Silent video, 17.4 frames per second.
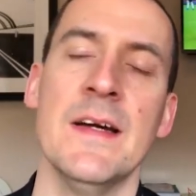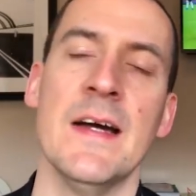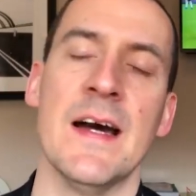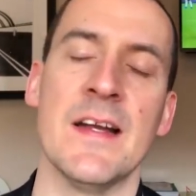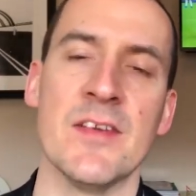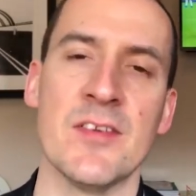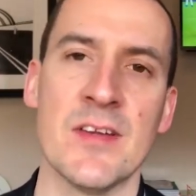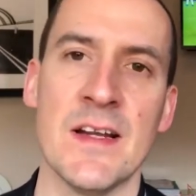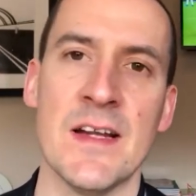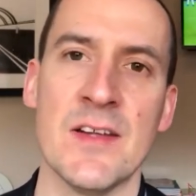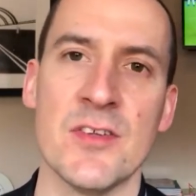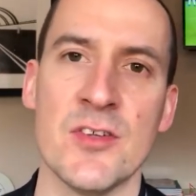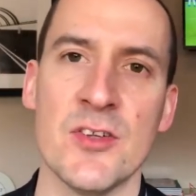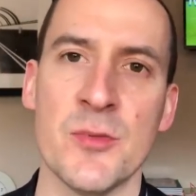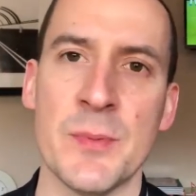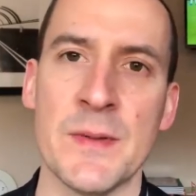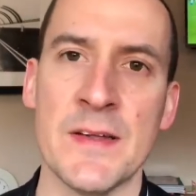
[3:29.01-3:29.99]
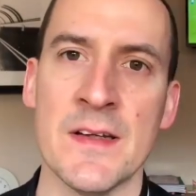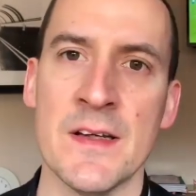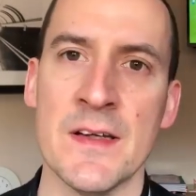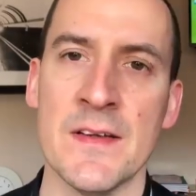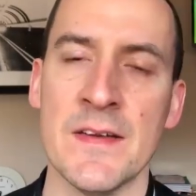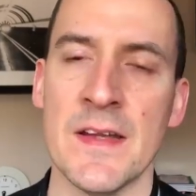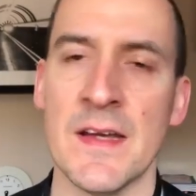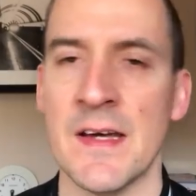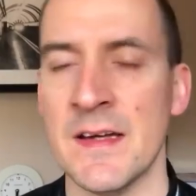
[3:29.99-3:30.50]
And it's a lesson to be
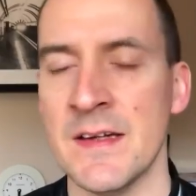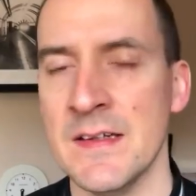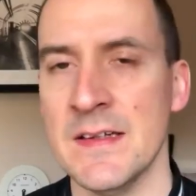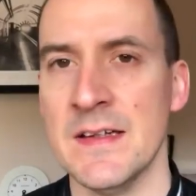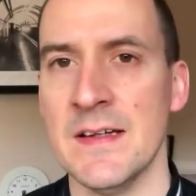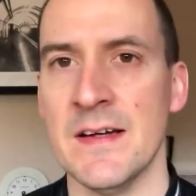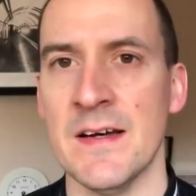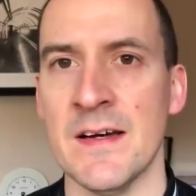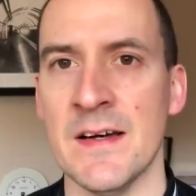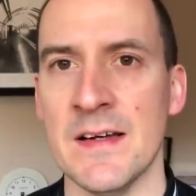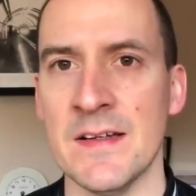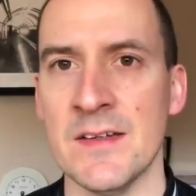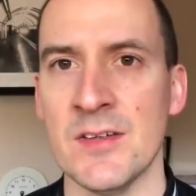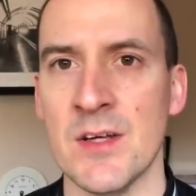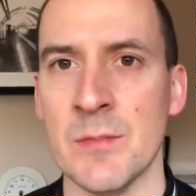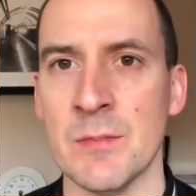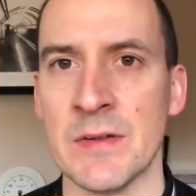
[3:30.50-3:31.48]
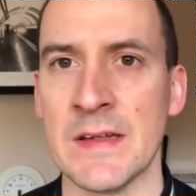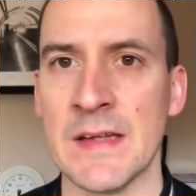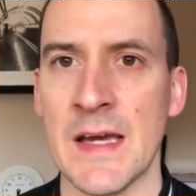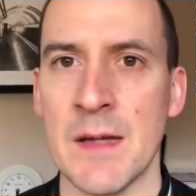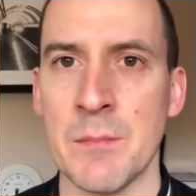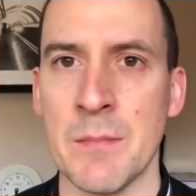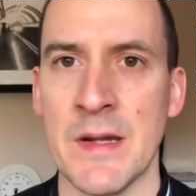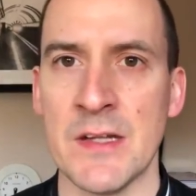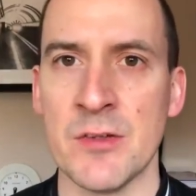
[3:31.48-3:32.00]
learned there in terms of
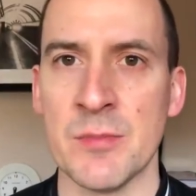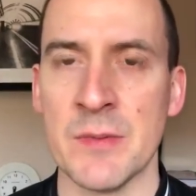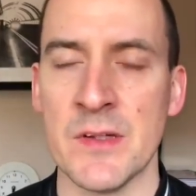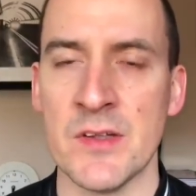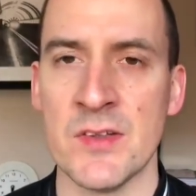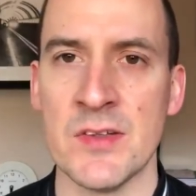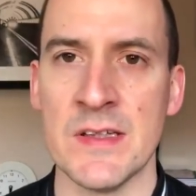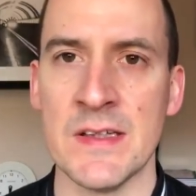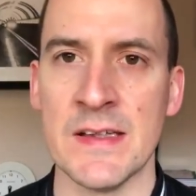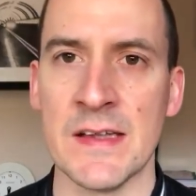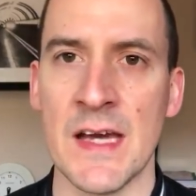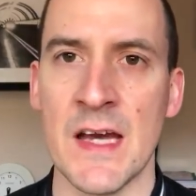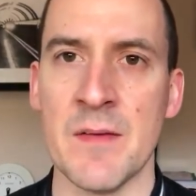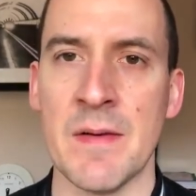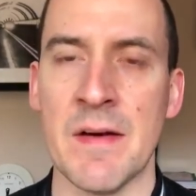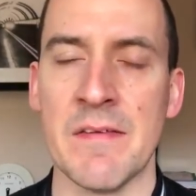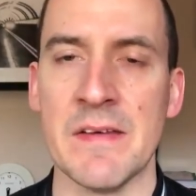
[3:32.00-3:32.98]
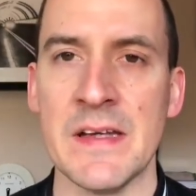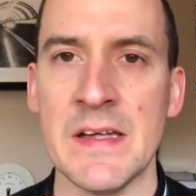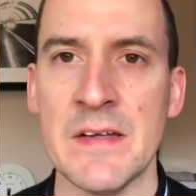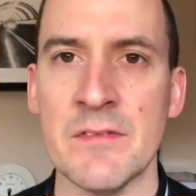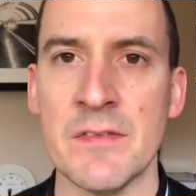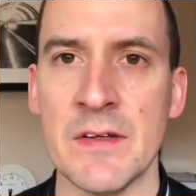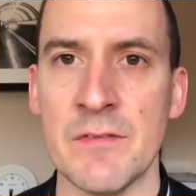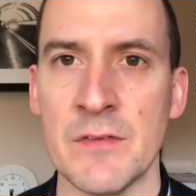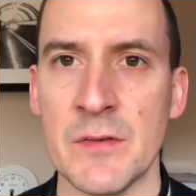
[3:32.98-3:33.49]
game management and seeing the game out,
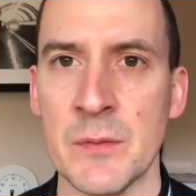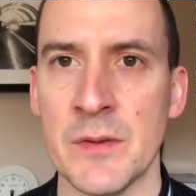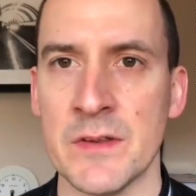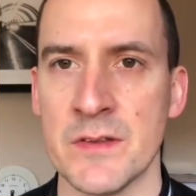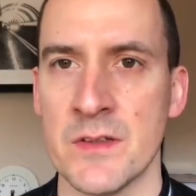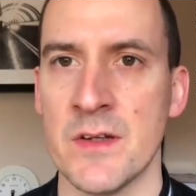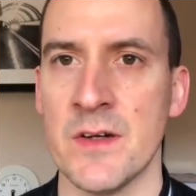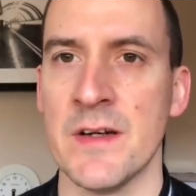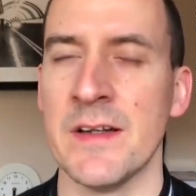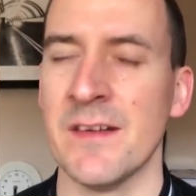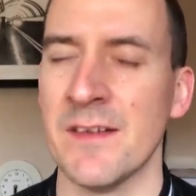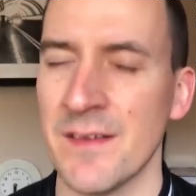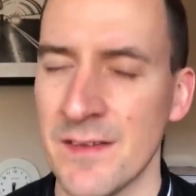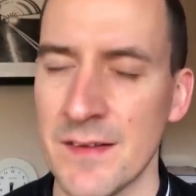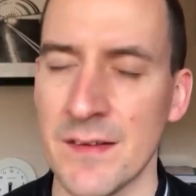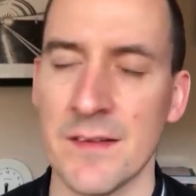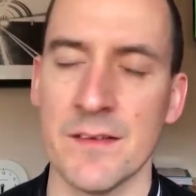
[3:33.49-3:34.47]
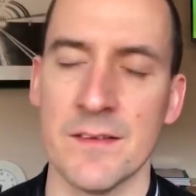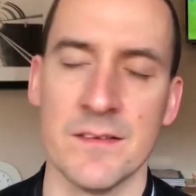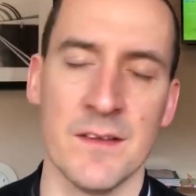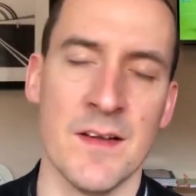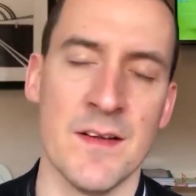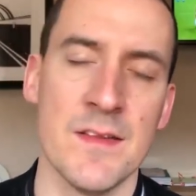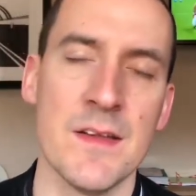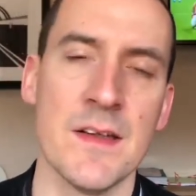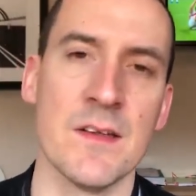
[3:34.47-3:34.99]
even if you are tired. And I
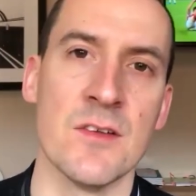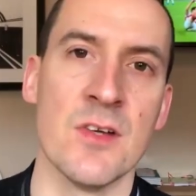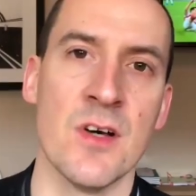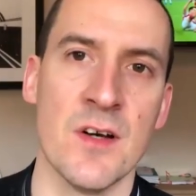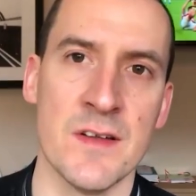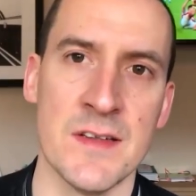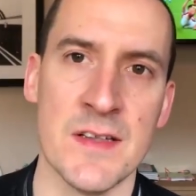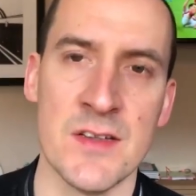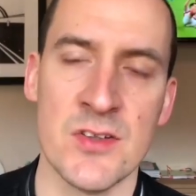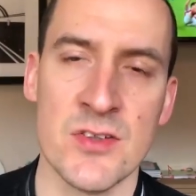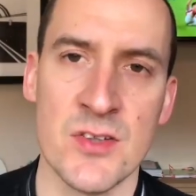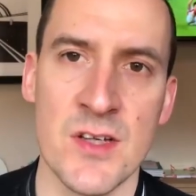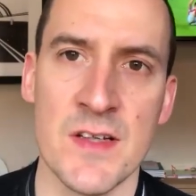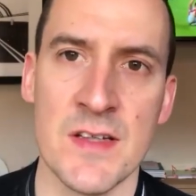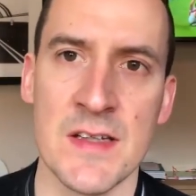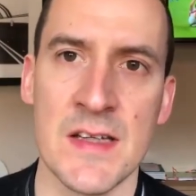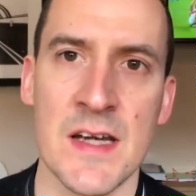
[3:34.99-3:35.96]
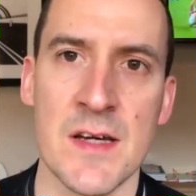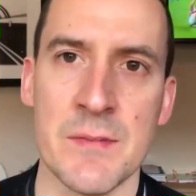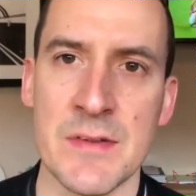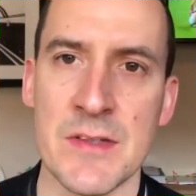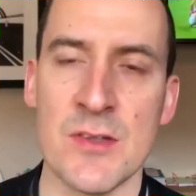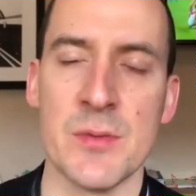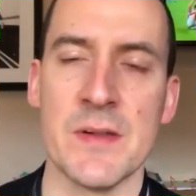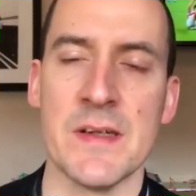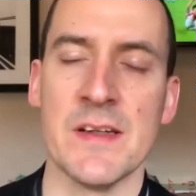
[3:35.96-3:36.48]
think tiredness certainly came
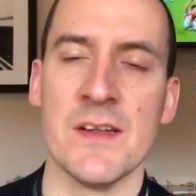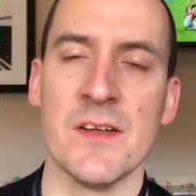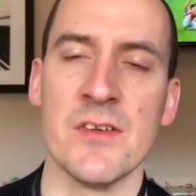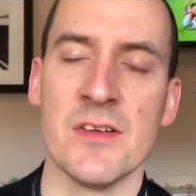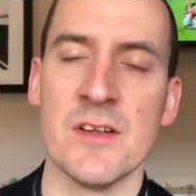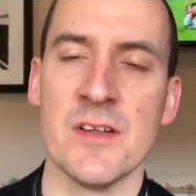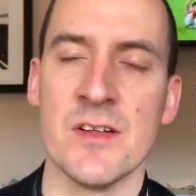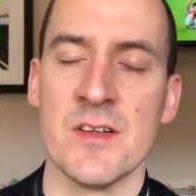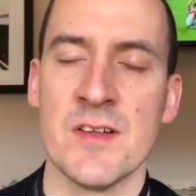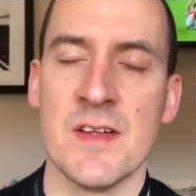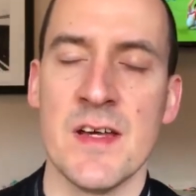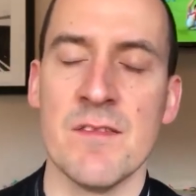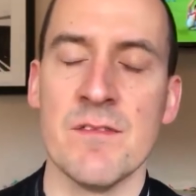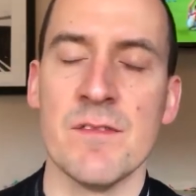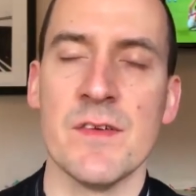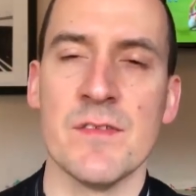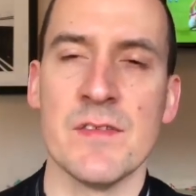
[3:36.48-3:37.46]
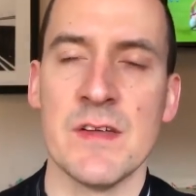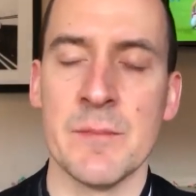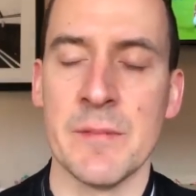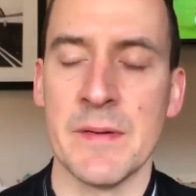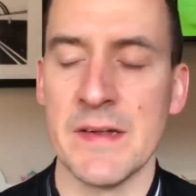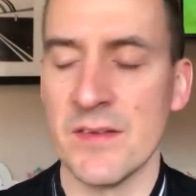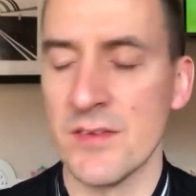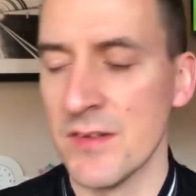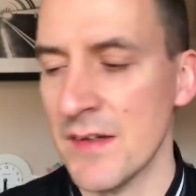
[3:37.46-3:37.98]
into it in those last 10-15
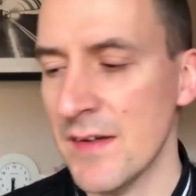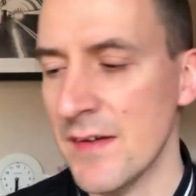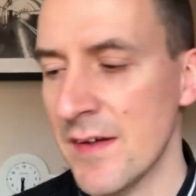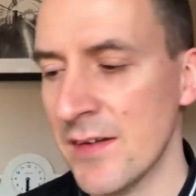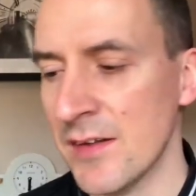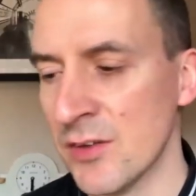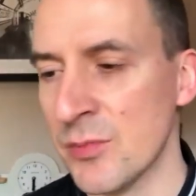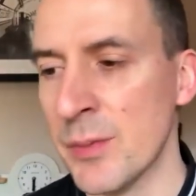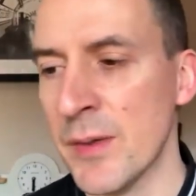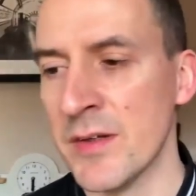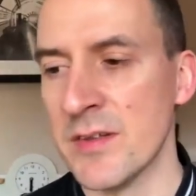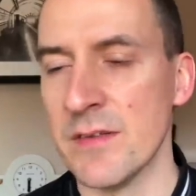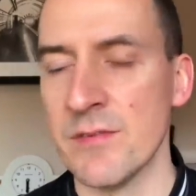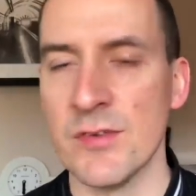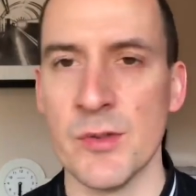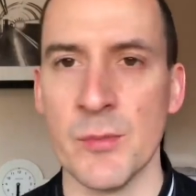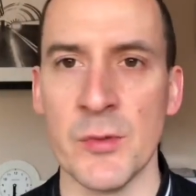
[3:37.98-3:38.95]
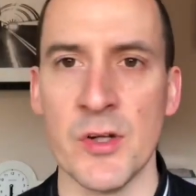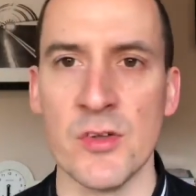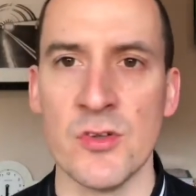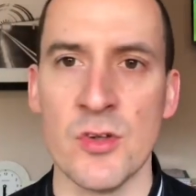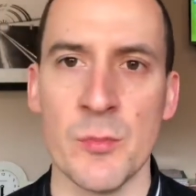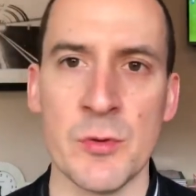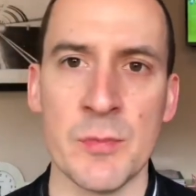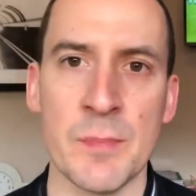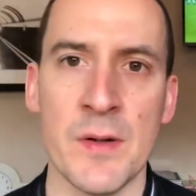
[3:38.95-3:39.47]
minutes, especially for someone like
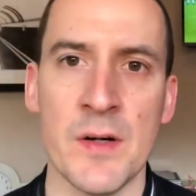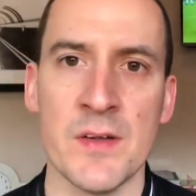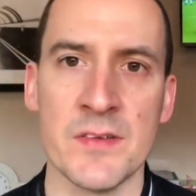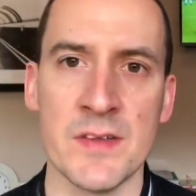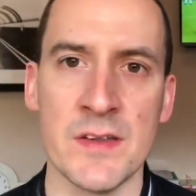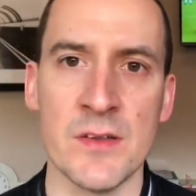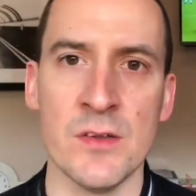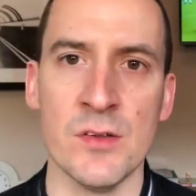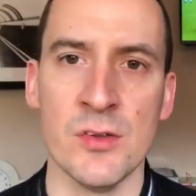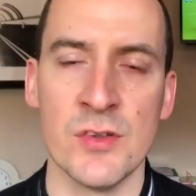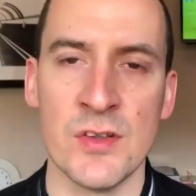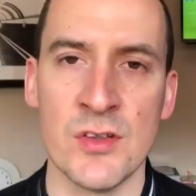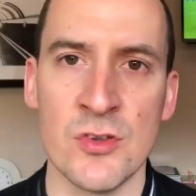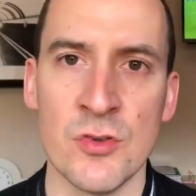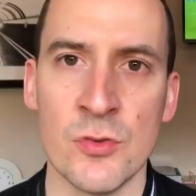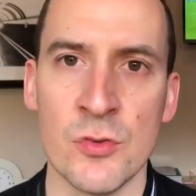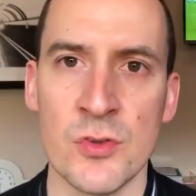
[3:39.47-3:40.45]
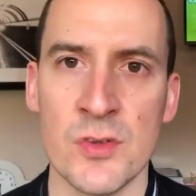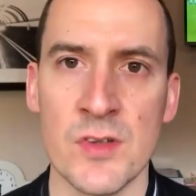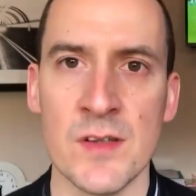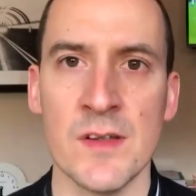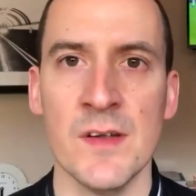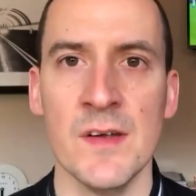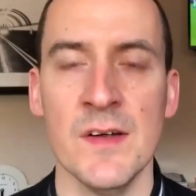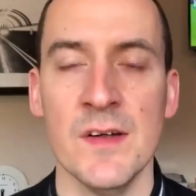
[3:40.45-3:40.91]
Thomas Partey, who looked exhausted.